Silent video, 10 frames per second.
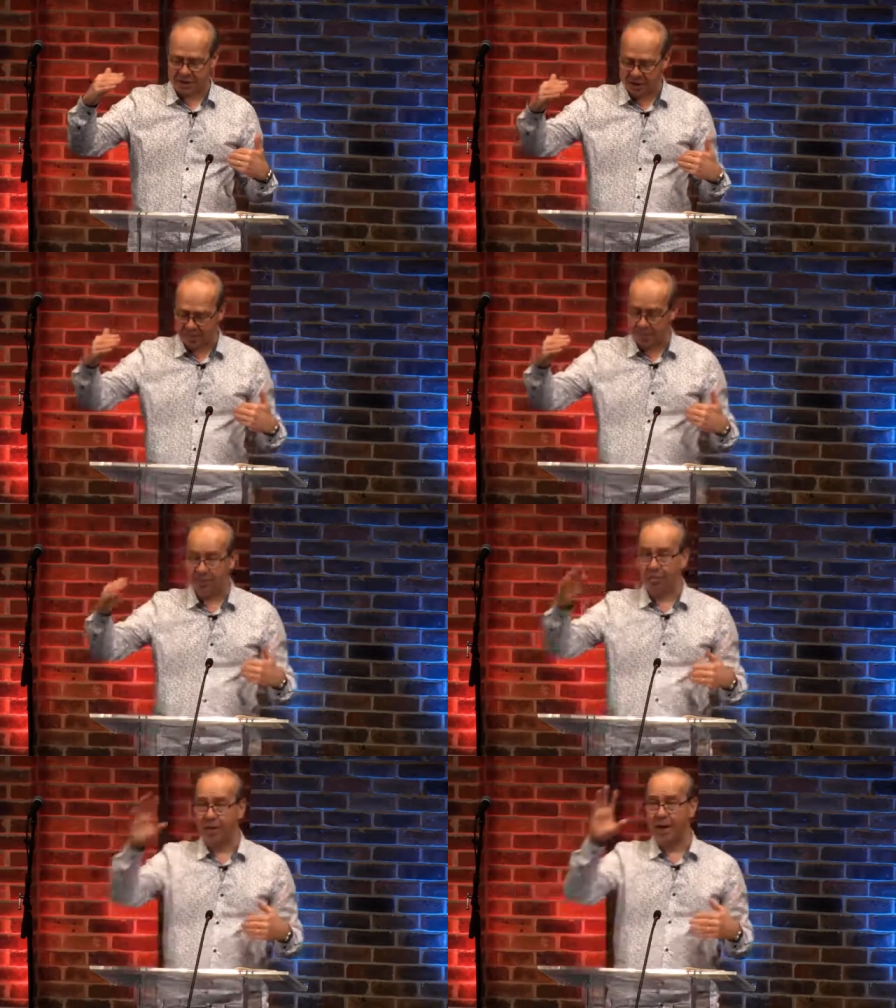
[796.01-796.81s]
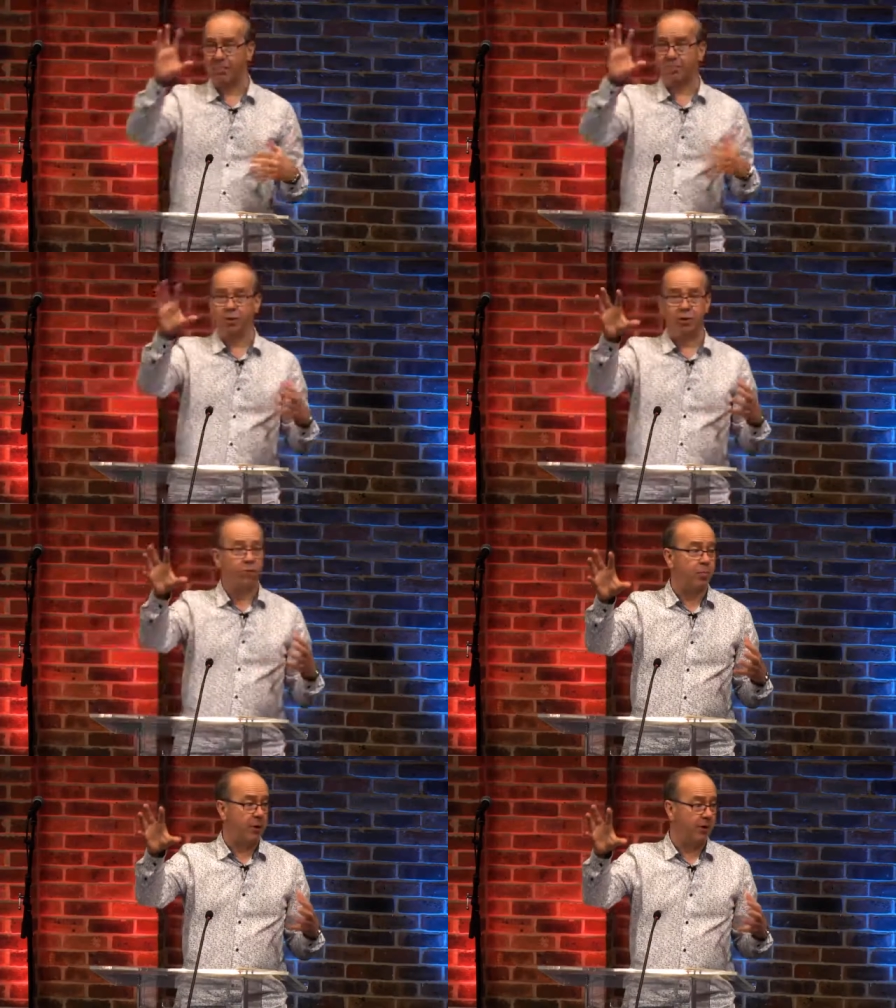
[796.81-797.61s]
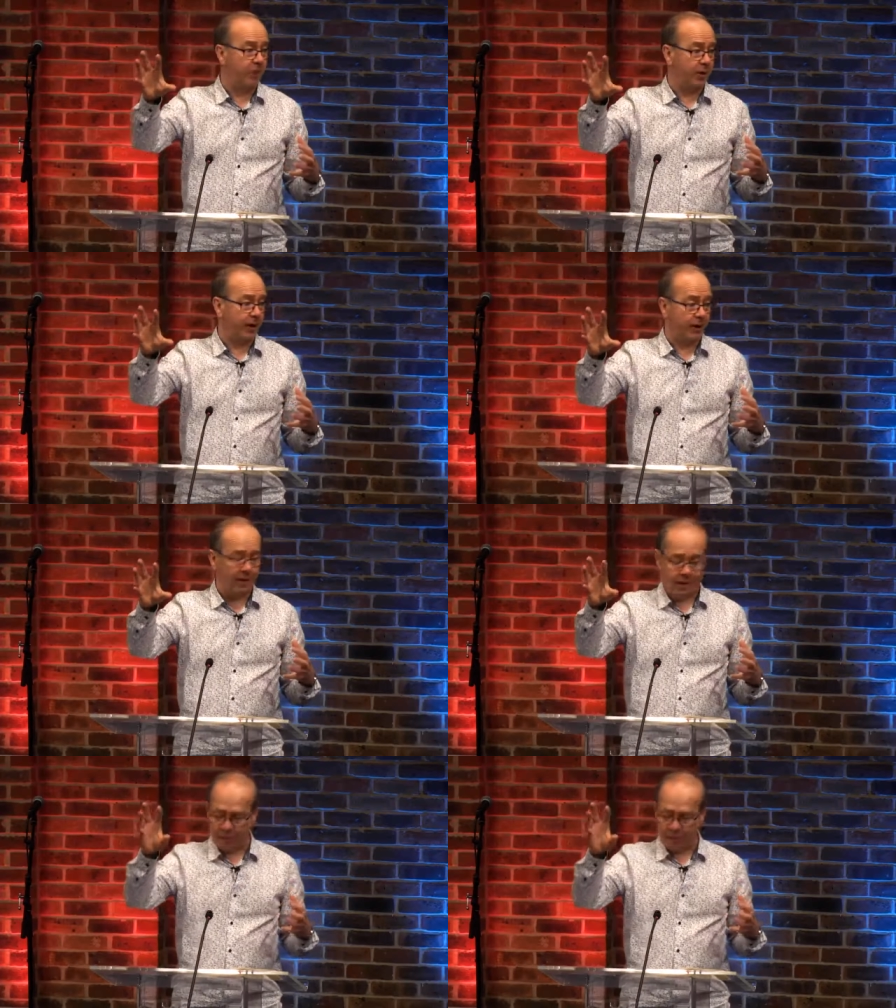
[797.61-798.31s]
temple, that beautiful building,